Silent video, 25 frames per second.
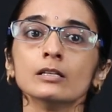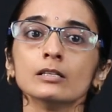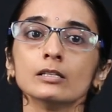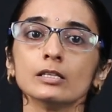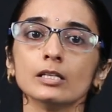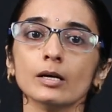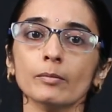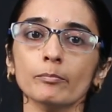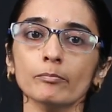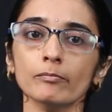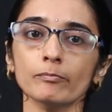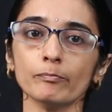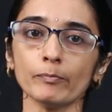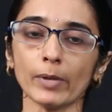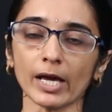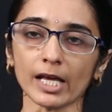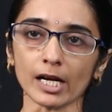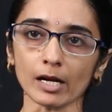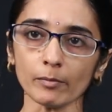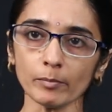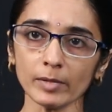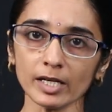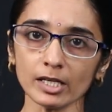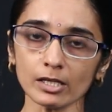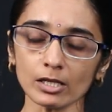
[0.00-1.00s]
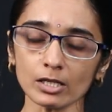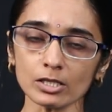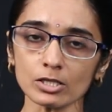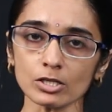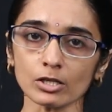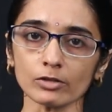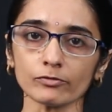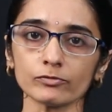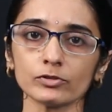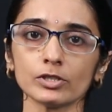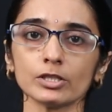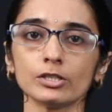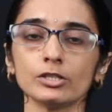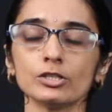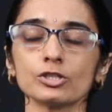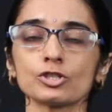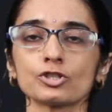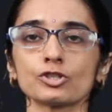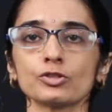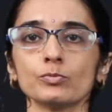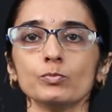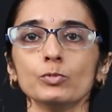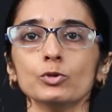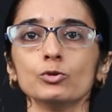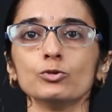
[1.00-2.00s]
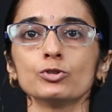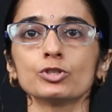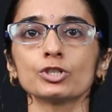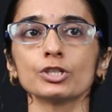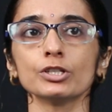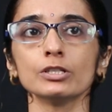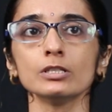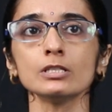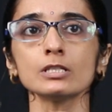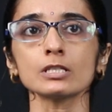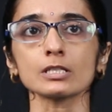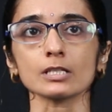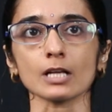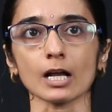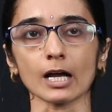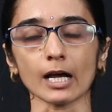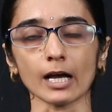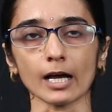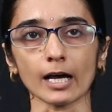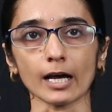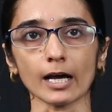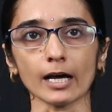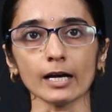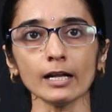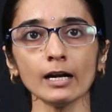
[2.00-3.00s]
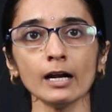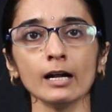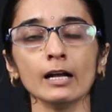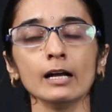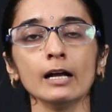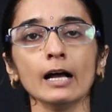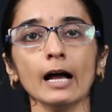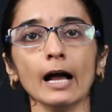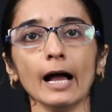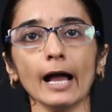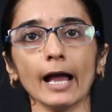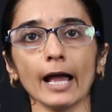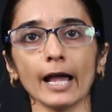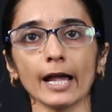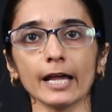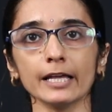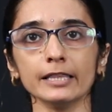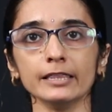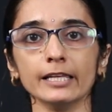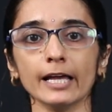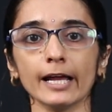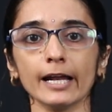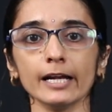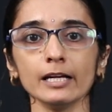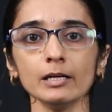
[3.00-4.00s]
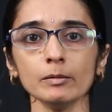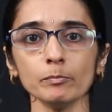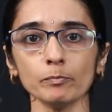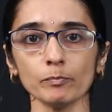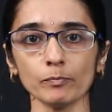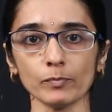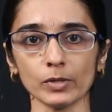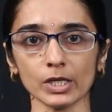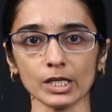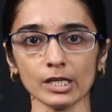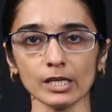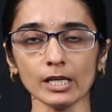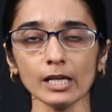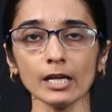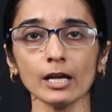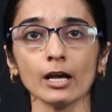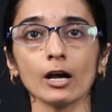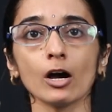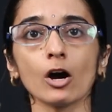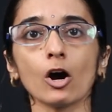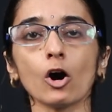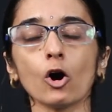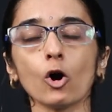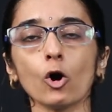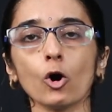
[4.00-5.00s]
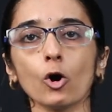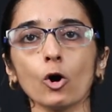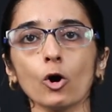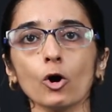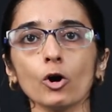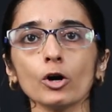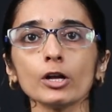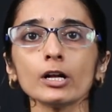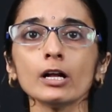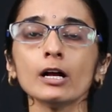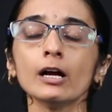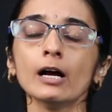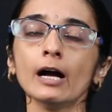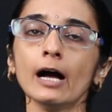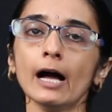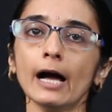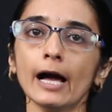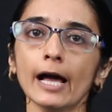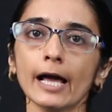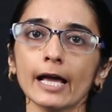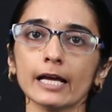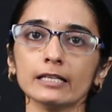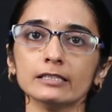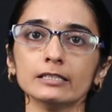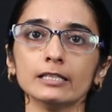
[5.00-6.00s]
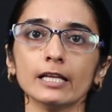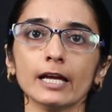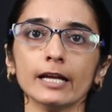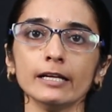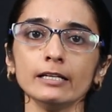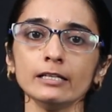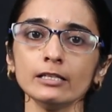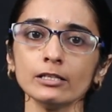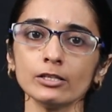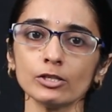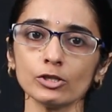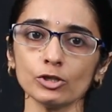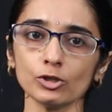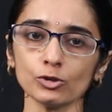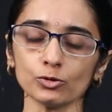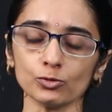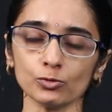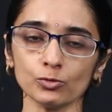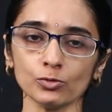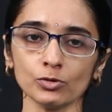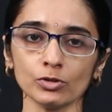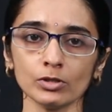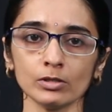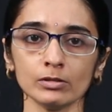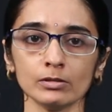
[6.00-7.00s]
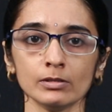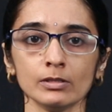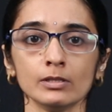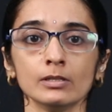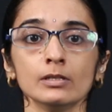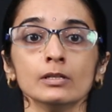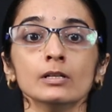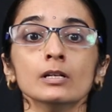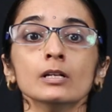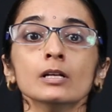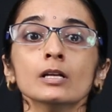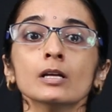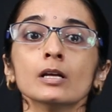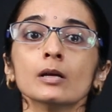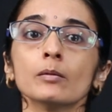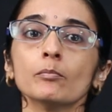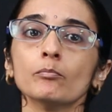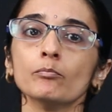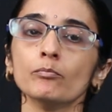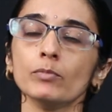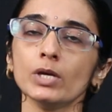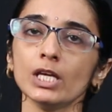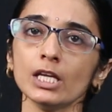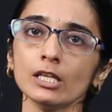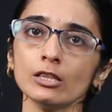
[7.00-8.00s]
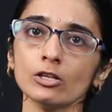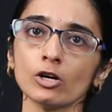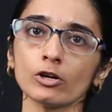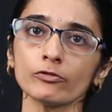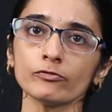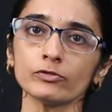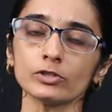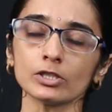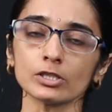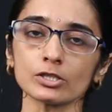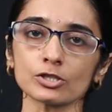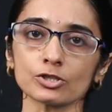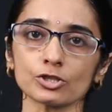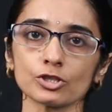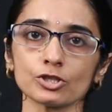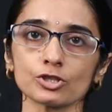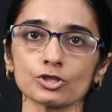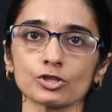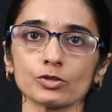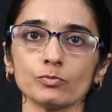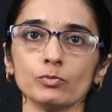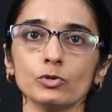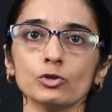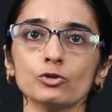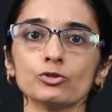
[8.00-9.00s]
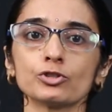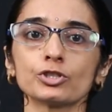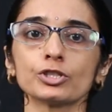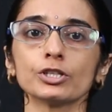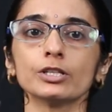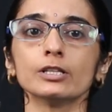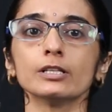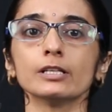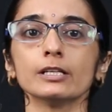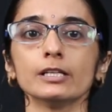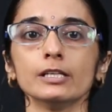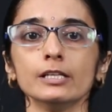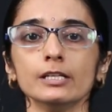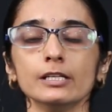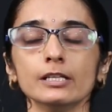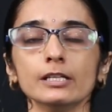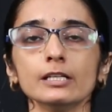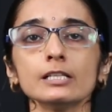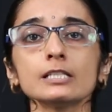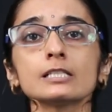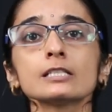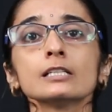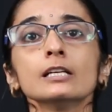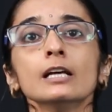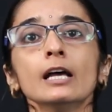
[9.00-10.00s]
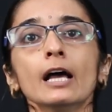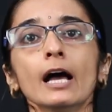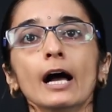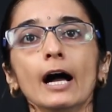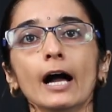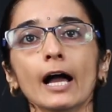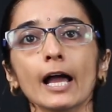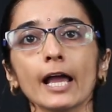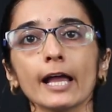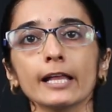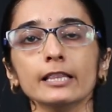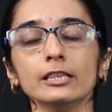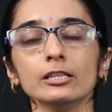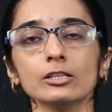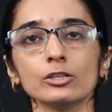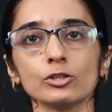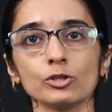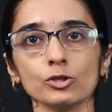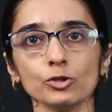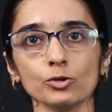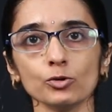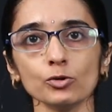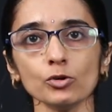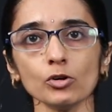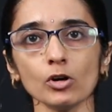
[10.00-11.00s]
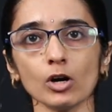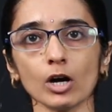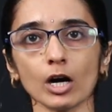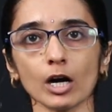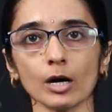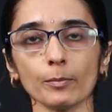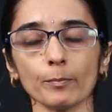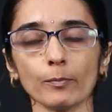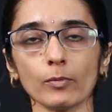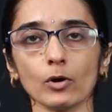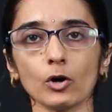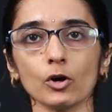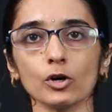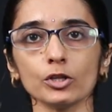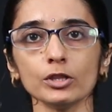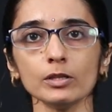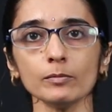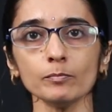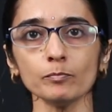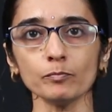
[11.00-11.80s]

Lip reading: The parameters of the distributions are n and p or n and q. Mean of this distribution is nq upon